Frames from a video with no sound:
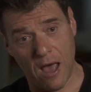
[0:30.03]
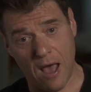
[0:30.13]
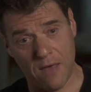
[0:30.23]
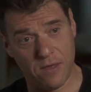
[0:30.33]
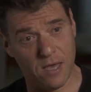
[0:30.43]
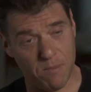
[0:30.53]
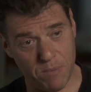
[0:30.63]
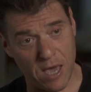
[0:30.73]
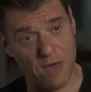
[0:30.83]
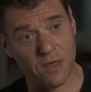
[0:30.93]
and the
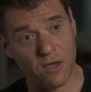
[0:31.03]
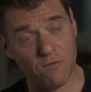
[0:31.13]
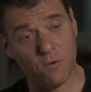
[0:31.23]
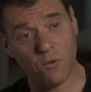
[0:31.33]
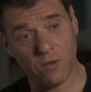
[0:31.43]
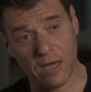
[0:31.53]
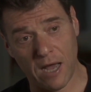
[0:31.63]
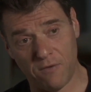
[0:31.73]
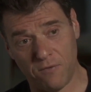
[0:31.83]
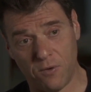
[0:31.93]
hippie ethic of Northern
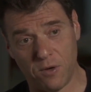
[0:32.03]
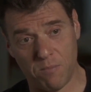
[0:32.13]
California.